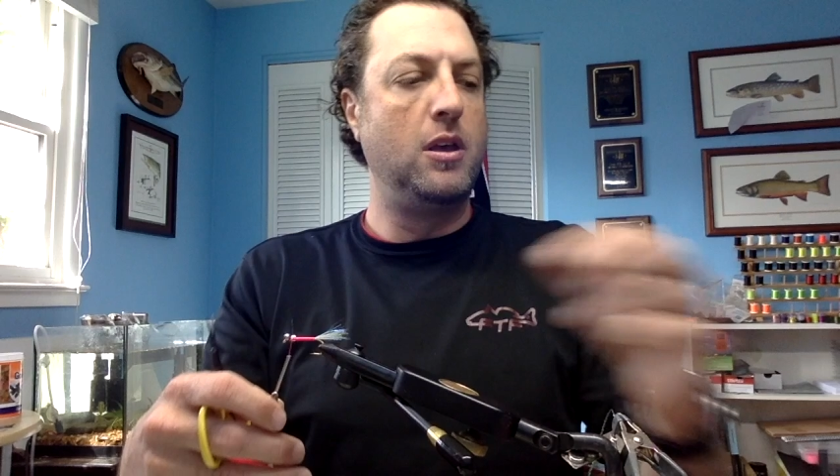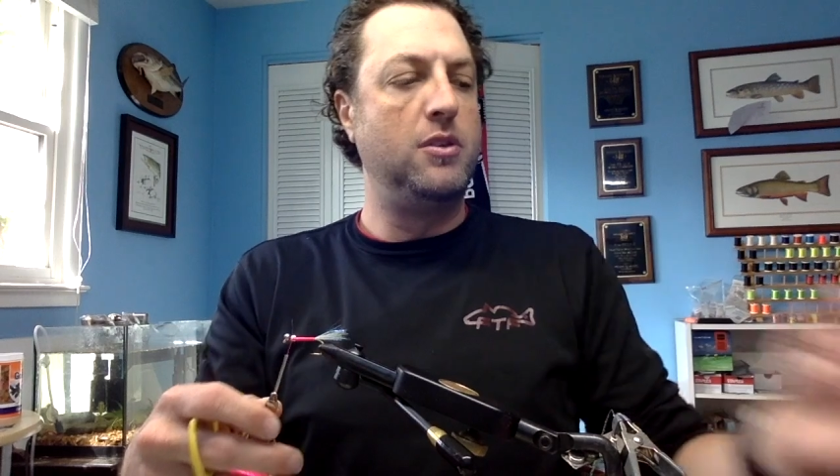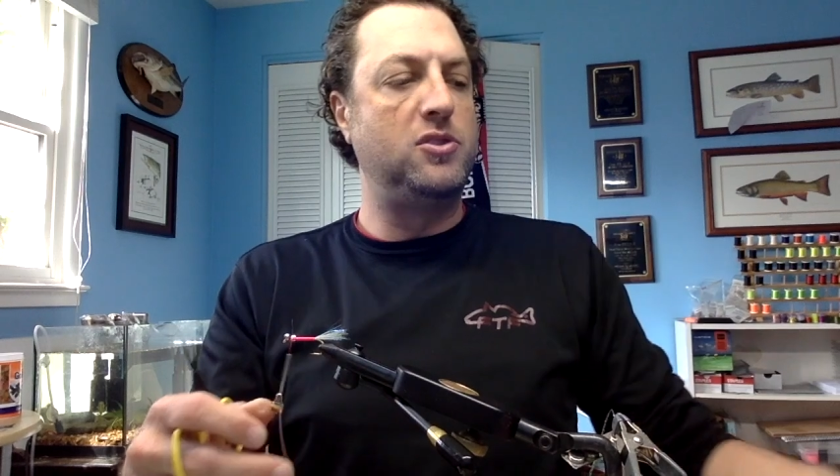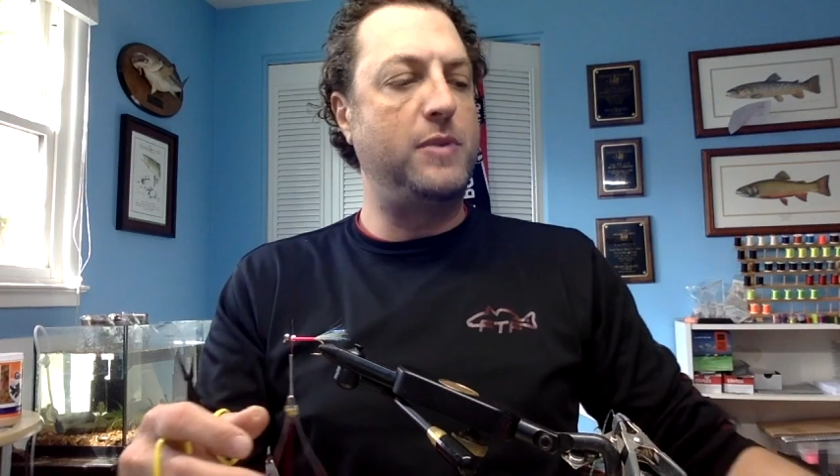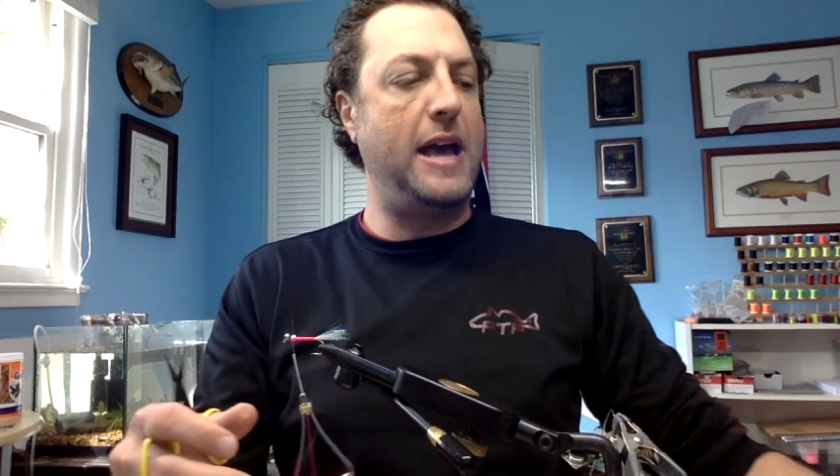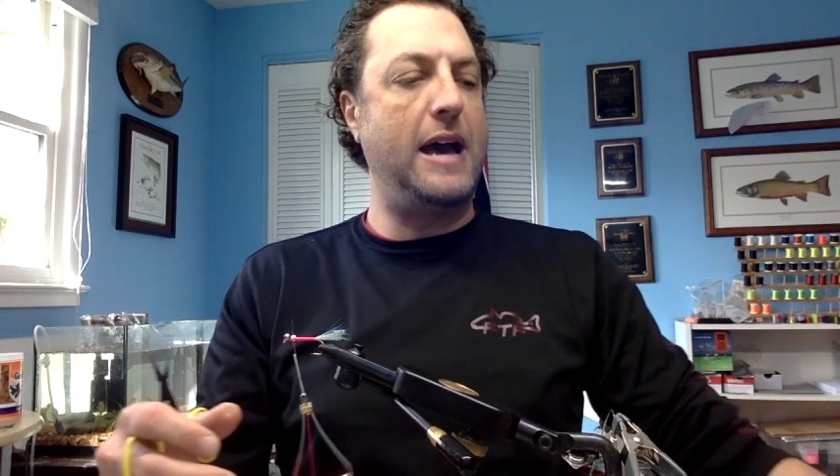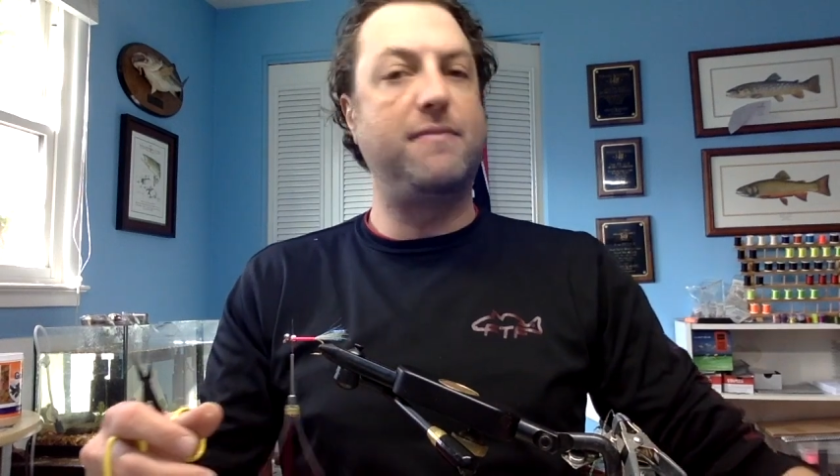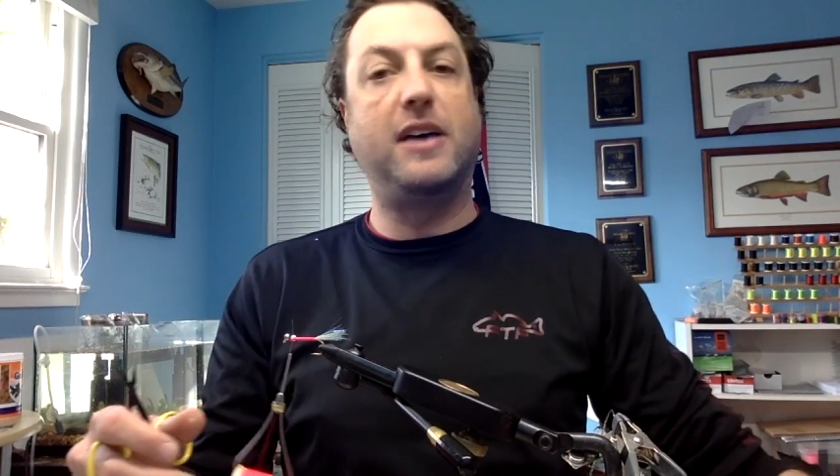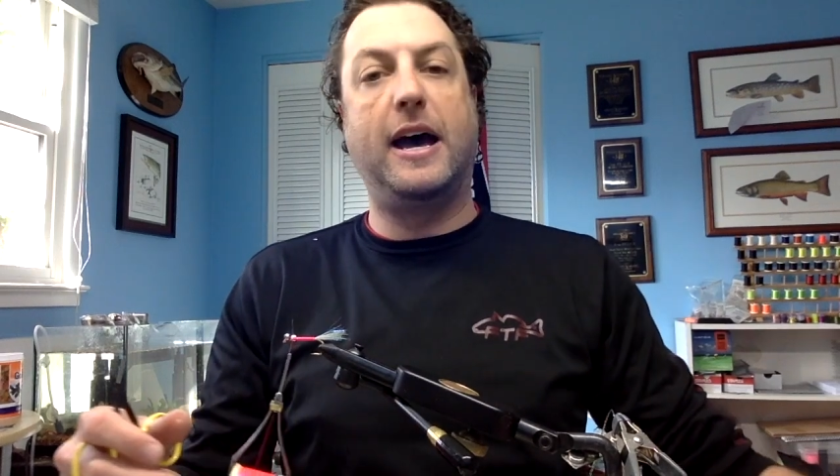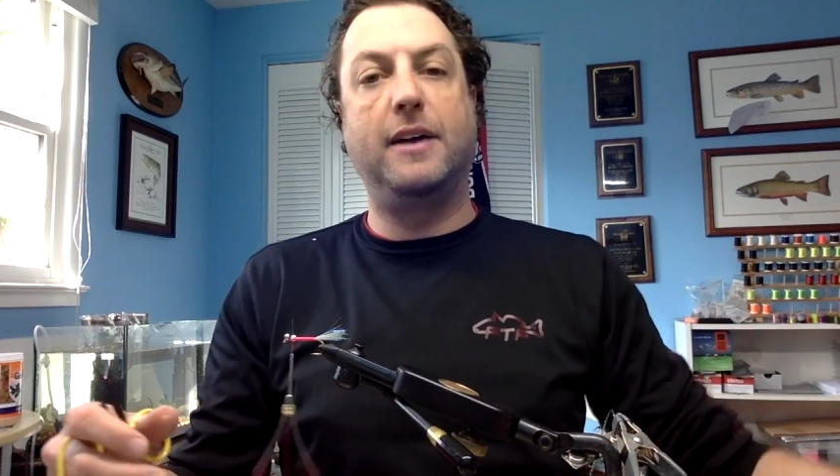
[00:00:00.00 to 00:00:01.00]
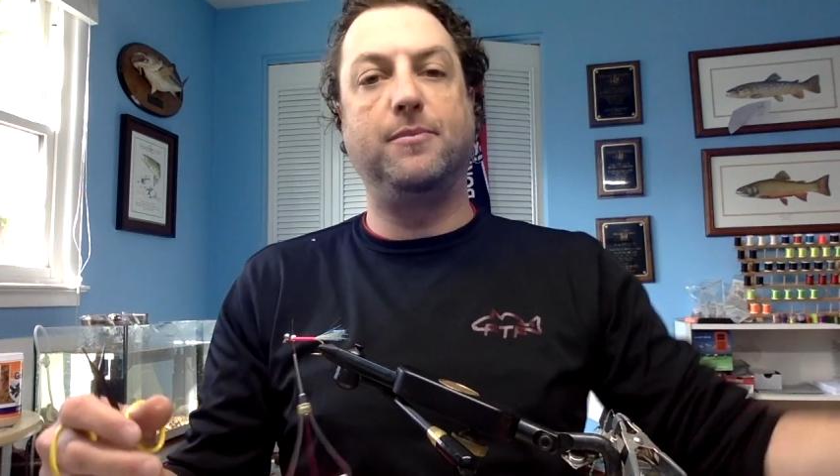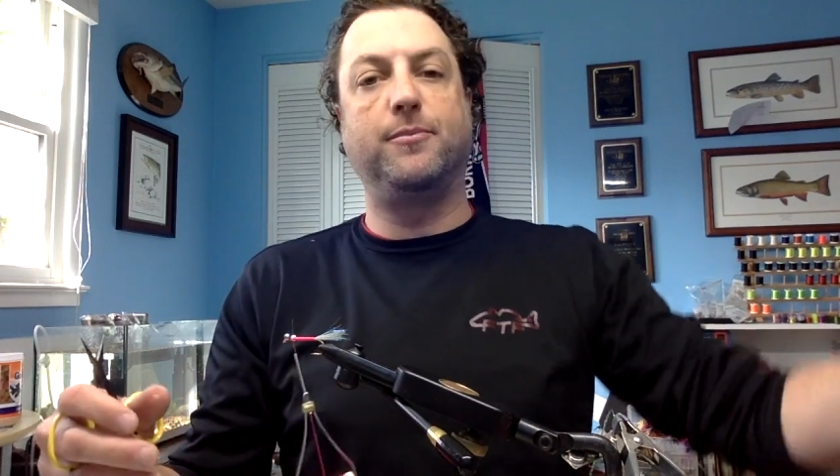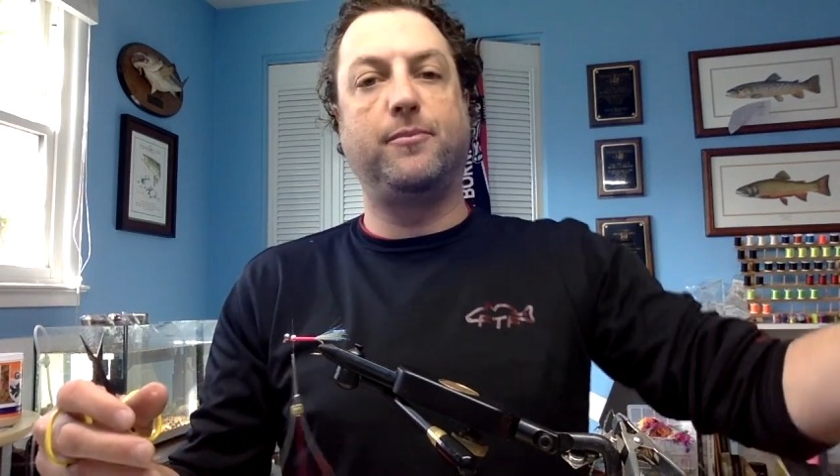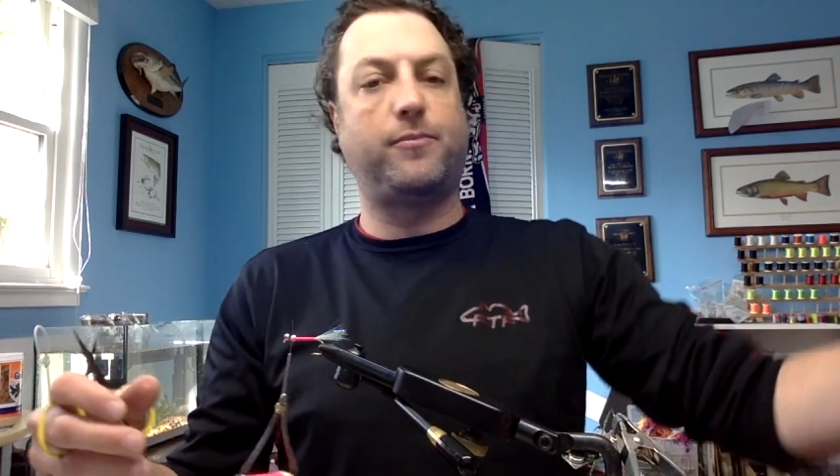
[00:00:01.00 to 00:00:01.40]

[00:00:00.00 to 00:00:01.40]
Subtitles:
So we have that.